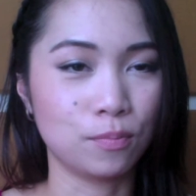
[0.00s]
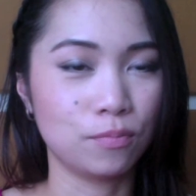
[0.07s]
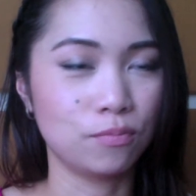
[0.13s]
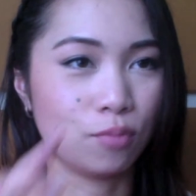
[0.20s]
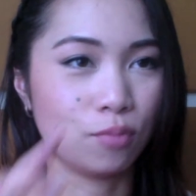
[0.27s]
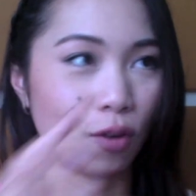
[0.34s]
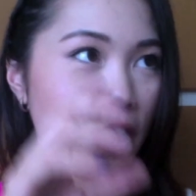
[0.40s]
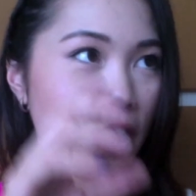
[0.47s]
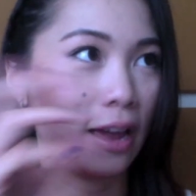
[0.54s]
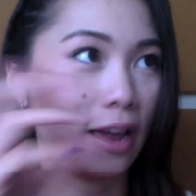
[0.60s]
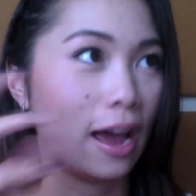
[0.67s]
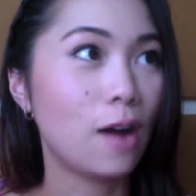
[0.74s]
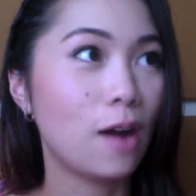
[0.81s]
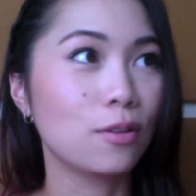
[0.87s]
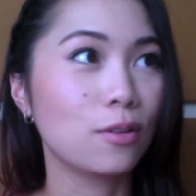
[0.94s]
break
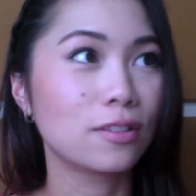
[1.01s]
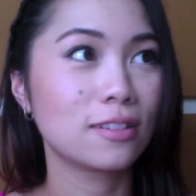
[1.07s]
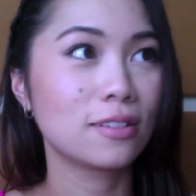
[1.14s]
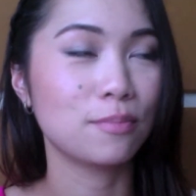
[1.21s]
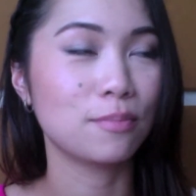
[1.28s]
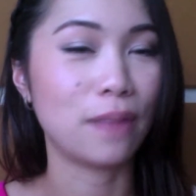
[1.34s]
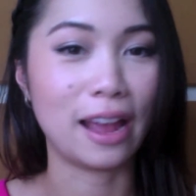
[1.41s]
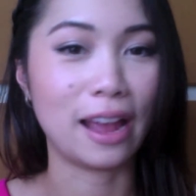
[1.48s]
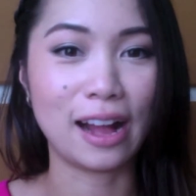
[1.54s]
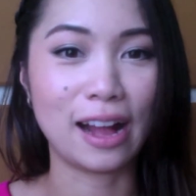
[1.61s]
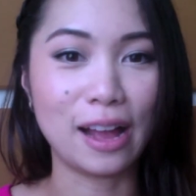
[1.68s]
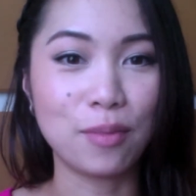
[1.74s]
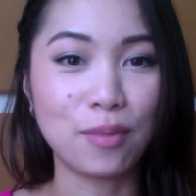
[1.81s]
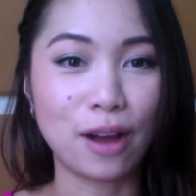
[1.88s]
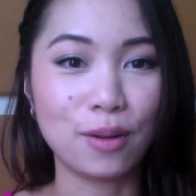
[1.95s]
out my
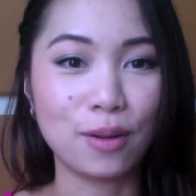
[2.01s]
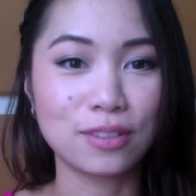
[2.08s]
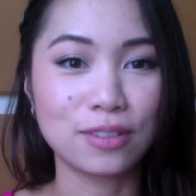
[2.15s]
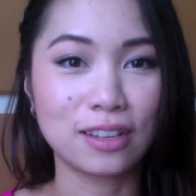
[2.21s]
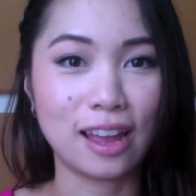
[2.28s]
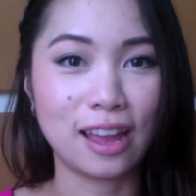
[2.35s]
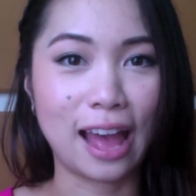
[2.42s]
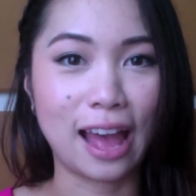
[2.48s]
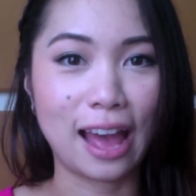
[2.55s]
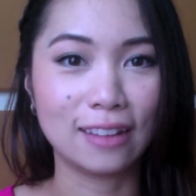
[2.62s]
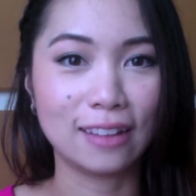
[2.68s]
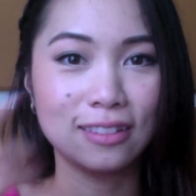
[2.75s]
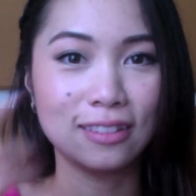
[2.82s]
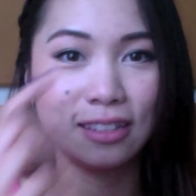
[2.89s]
eyebrows, and I had,